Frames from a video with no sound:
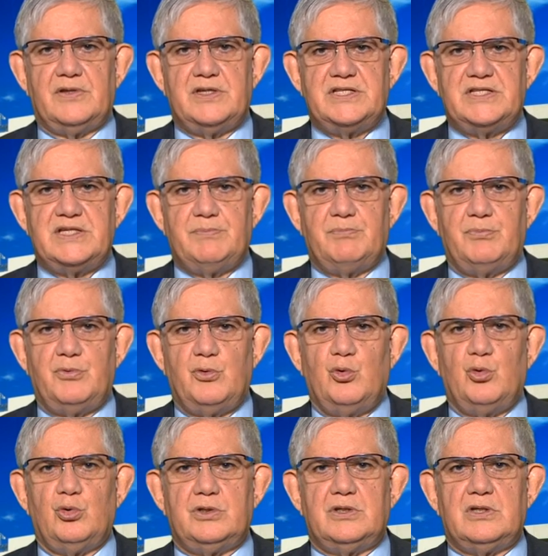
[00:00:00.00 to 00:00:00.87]
this
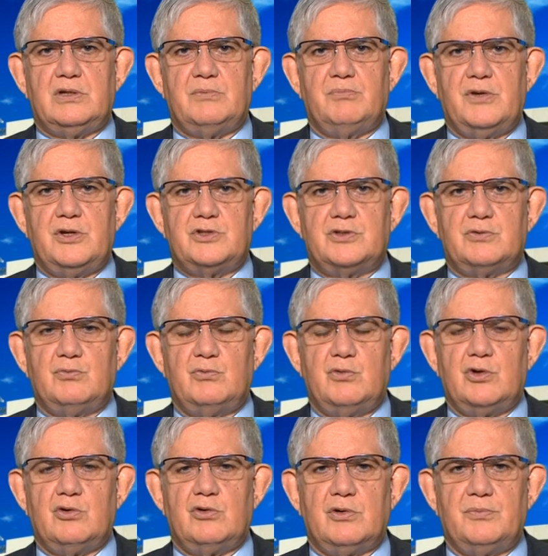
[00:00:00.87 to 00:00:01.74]
important and most
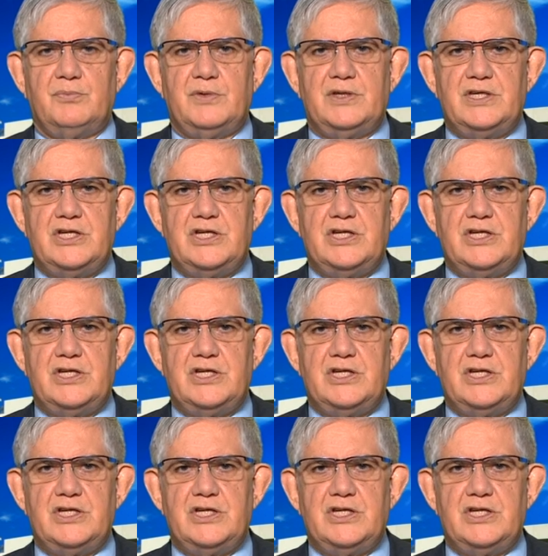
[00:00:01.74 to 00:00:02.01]
welcome